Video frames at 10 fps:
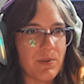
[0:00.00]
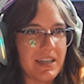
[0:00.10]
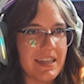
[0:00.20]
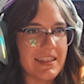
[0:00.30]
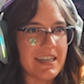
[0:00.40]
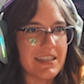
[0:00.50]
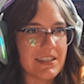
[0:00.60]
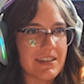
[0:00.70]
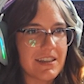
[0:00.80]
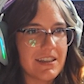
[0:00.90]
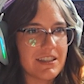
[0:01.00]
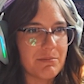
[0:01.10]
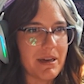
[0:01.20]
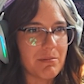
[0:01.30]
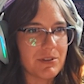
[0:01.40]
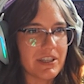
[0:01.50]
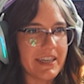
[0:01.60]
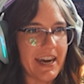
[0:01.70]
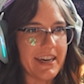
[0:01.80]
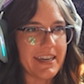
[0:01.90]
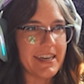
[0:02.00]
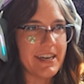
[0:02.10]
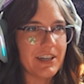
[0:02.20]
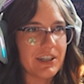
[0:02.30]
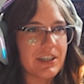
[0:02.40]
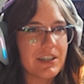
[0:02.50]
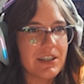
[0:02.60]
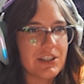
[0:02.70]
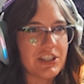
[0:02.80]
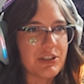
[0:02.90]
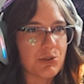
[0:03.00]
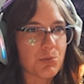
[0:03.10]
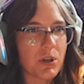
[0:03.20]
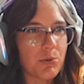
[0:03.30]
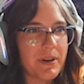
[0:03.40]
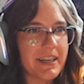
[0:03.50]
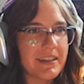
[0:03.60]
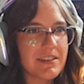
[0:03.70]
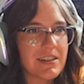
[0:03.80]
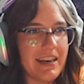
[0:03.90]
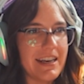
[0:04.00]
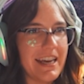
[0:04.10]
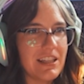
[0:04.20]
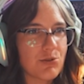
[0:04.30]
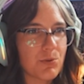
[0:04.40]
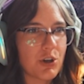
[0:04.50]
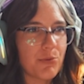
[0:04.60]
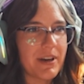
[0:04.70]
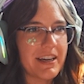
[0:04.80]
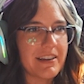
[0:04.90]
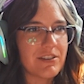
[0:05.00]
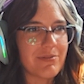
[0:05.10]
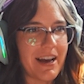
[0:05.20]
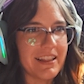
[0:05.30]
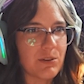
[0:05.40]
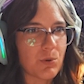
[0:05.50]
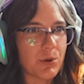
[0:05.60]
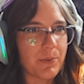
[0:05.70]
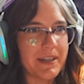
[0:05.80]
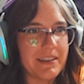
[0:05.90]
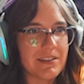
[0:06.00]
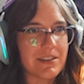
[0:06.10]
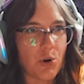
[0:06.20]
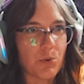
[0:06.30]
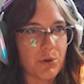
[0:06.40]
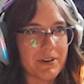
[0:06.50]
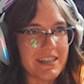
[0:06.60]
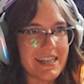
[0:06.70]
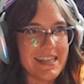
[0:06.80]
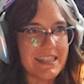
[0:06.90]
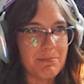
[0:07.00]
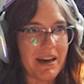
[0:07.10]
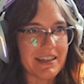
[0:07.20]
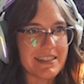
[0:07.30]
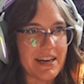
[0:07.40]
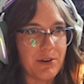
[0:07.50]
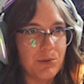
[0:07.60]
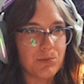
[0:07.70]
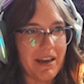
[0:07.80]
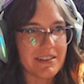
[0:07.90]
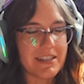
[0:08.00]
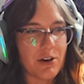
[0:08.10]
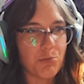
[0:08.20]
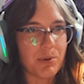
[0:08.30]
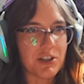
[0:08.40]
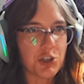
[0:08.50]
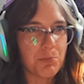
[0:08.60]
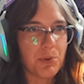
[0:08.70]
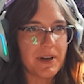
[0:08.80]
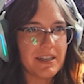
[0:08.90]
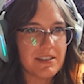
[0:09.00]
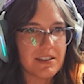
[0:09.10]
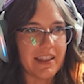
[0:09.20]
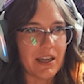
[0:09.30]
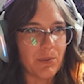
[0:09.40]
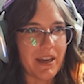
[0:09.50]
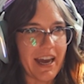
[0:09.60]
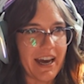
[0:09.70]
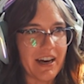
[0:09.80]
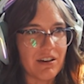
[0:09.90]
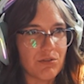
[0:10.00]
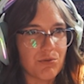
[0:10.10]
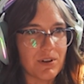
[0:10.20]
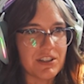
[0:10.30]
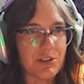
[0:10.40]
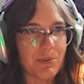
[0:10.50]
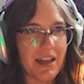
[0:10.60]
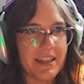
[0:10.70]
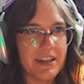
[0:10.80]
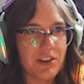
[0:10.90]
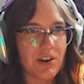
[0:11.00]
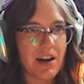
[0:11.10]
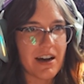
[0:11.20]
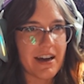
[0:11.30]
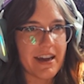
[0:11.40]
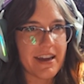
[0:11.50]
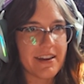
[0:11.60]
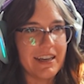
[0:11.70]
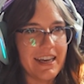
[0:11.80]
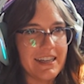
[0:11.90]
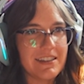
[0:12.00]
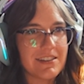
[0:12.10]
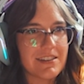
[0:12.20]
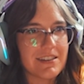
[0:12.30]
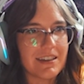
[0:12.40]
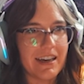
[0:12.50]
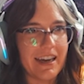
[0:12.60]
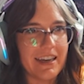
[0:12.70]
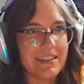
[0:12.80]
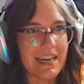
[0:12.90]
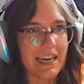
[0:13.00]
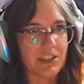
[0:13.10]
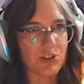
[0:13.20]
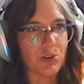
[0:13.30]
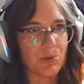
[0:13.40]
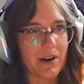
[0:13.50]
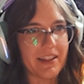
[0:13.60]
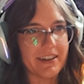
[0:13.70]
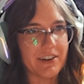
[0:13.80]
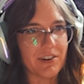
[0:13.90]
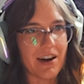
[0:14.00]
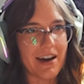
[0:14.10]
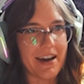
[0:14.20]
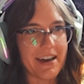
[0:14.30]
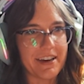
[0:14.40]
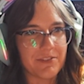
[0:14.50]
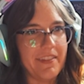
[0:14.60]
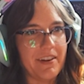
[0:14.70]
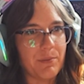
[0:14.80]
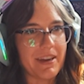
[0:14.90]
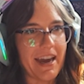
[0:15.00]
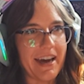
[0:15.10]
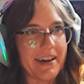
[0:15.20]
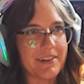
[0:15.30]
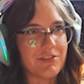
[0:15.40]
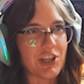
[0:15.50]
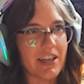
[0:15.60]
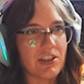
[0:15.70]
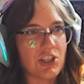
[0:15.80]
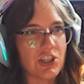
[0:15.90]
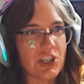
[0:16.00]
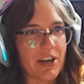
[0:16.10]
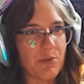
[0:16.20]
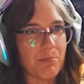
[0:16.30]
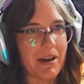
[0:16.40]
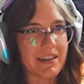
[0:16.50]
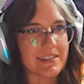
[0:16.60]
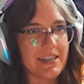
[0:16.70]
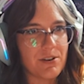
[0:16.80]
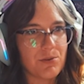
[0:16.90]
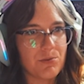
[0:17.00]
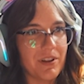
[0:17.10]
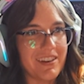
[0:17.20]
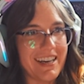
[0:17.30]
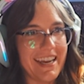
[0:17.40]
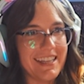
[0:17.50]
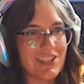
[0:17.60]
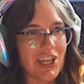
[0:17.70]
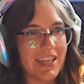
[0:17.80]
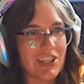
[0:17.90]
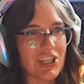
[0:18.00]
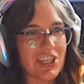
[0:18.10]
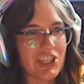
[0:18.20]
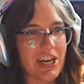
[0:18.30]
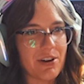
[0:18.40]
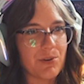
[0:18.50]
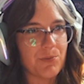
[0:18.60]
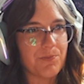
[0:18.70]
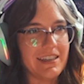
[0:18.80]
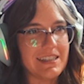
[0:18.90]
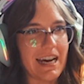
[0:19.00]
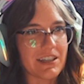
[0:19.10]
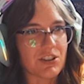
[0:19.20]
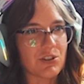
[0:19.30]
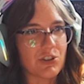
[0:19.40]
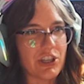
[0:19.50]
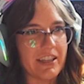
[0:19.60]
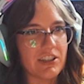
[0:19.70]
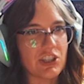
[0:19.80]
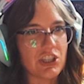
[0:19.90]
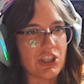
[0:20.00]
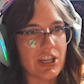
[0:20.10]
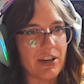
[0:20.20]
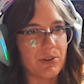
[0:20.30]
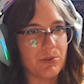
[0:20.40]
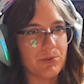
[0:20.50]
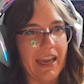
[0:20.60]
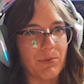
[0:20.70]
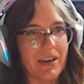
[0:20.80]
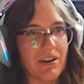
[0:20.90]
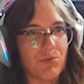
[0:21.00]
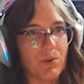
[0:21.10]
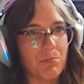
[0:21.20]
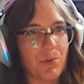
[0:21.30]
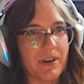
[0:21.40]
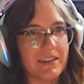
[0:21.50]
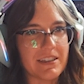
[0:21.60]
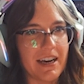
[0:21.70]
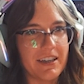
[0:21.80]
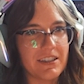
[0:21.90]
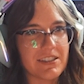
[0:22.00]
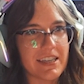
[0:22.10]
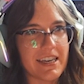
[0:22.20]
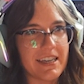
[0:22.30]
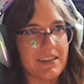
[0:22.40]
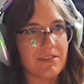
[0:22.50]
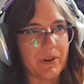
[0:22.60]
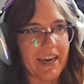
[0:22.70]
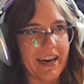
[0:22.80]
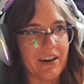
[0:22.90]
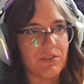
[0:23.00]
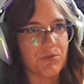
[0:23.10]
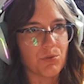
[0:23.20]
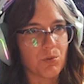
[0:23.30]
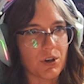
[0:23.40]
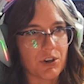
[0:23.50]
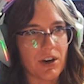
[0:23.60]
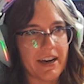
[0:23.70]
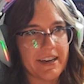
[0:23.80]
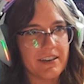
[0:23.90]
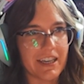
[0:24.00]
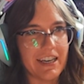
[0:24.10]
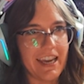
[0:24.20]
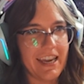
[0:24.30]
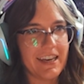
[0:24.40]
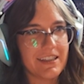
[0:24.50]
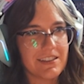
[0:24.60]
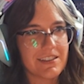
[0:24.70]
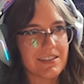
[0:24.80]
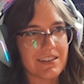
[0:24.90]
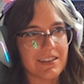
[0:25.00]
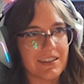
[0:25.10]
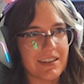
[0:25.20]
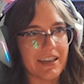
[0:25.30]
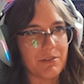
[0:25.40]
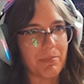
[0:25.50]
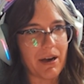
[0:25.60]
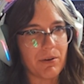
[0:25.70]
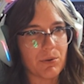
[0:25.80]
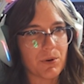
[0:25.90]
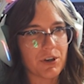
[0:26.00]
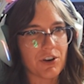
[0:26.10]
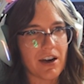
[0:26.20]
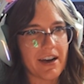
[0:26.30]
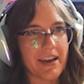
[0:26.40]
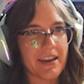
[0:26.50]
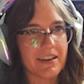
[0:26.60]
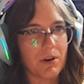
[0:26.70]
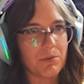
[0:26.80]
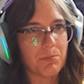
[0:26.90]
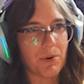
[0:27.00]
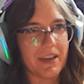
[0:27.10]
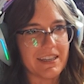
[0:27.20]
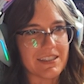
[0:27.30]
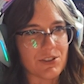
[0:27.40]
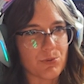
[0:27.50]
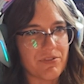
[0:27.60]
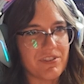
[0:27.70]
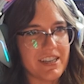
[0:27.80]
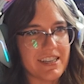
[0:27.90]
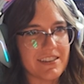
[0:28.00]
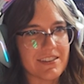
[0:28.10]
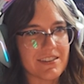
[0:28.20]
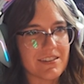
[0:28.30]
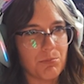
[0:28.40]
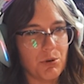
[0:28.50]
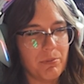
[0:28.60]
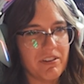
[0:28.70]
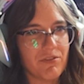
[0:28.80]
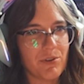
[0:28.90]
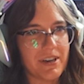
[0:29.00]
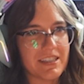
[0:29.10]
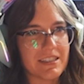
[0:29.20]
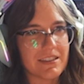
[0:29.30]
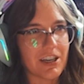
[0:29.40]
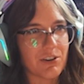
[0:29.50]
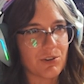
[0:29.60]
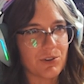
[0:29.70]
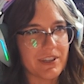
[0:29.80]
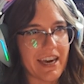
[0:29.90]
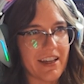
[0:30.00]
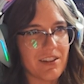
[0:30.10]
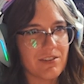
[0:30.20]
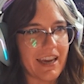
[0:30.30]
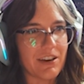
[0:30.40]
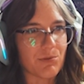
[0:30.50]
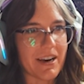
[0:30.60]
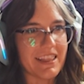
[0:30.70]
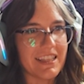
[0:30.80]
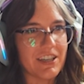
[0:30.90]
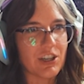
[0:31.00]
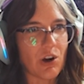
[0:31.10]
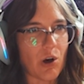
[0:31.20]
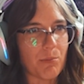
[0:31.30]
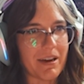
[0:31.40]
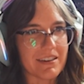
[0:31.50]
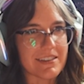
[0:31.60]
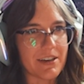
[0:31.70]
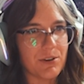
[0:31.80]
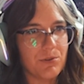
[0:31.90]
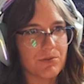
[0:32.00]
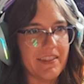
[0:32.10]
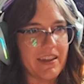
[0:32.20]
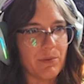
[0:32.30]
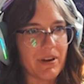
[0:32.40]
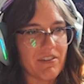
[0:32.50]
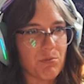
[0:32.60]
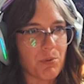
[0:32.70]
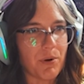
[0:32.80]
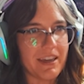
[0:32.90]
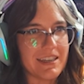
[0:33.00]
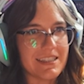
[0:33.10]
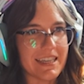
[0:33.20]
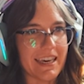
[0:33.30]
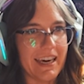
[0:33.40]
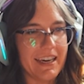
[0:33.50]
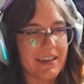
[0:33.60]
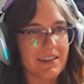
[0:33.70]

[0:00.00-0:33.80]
We need this to be able to get here to use whirlwind, enhanced whirlwind, violent whirlwind. Our whirlwind is maxed out pressure point, and then we have one to rallying cry, enhanced, and tactical rallying cry, and then we have challenging shout maxed out with enhanced challenging shout and tactical challenging shout, and we have 1 point into iron skin. We have war cry enhanced and power war cry, 1 point into swiftness, booming voice, guttural yell, and raid leader all maxed out. And then we have a point into kick.